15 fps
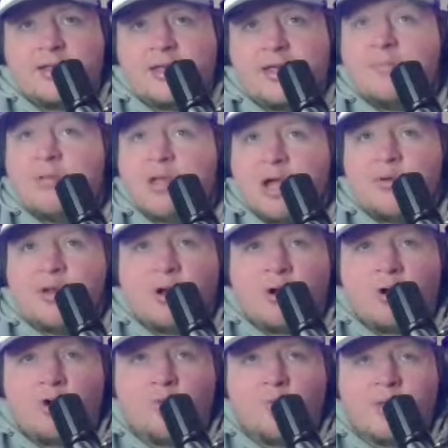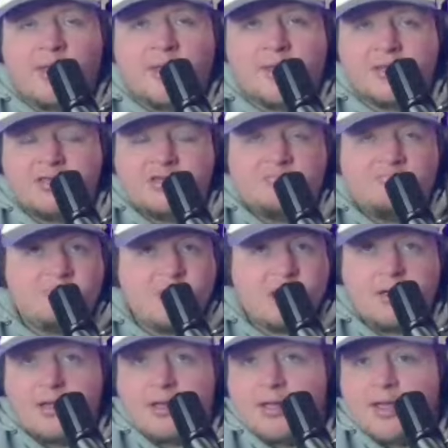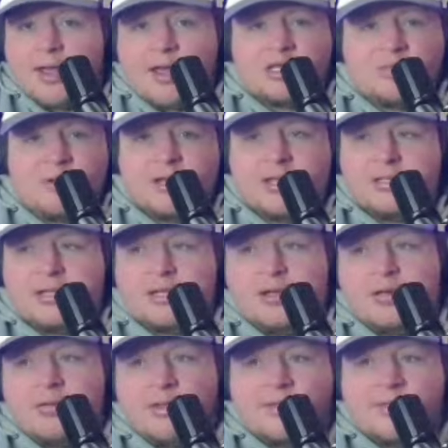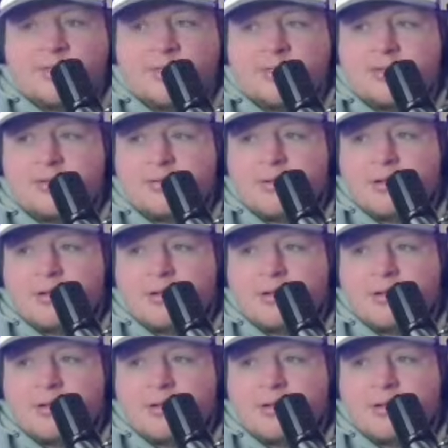him coming home is as big a deal as